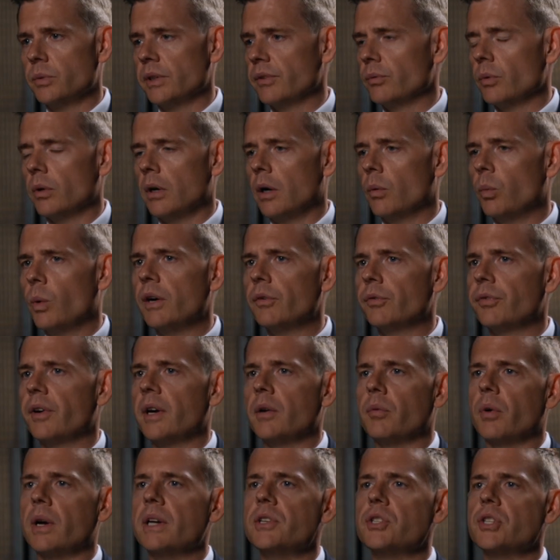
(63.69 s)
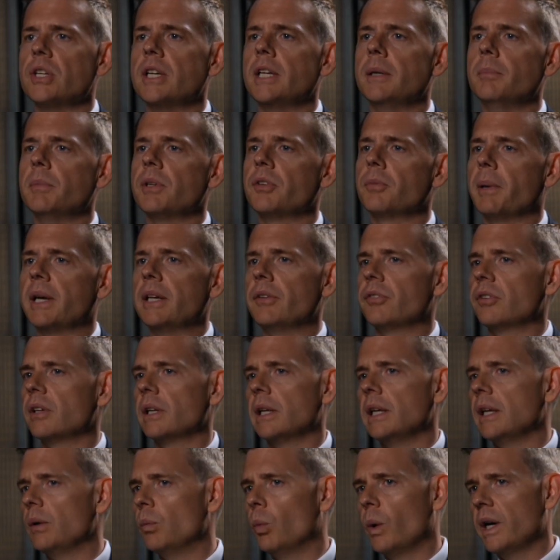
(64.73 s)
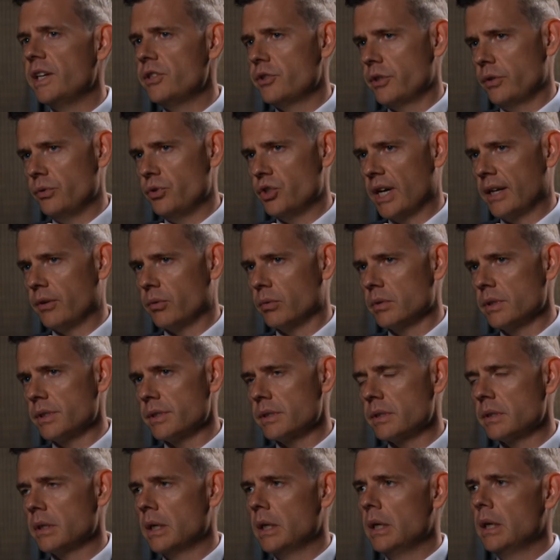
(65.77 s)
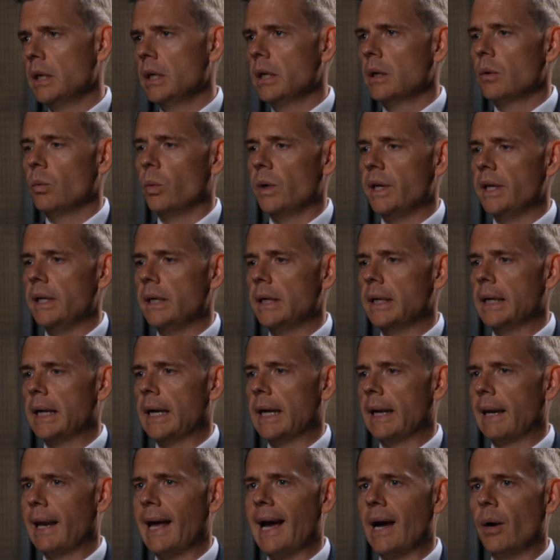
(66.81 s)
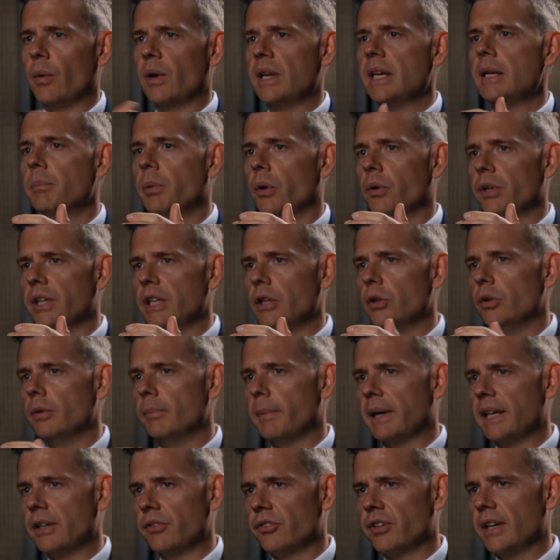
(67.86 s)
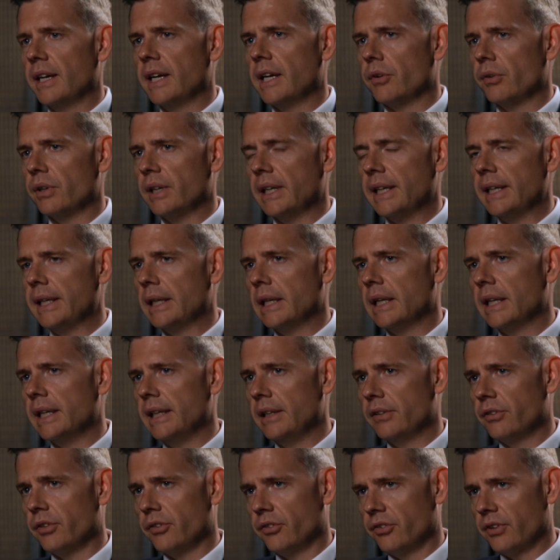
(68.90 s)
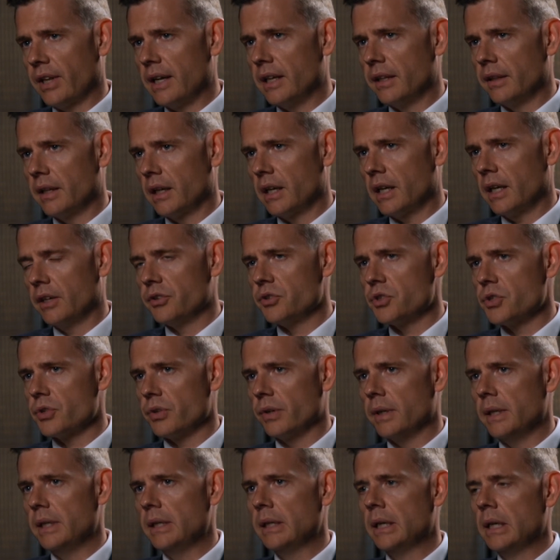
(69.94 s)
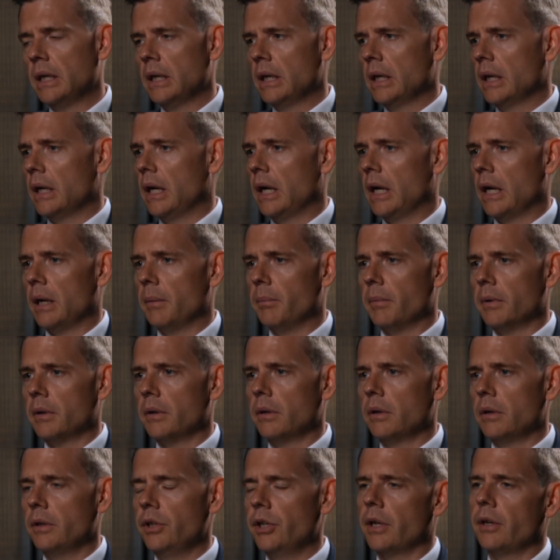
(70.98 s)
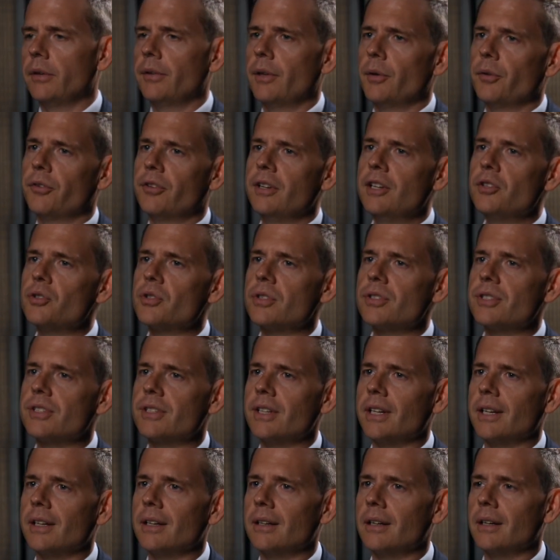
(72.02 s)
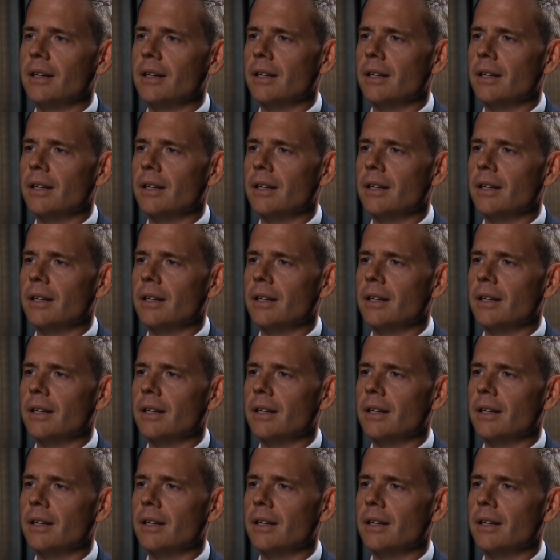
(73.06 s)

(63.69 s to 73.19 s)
Our welfare regime is basically way too generous. We allow anybody who makes it here illegally to stay in the country. There was an interesting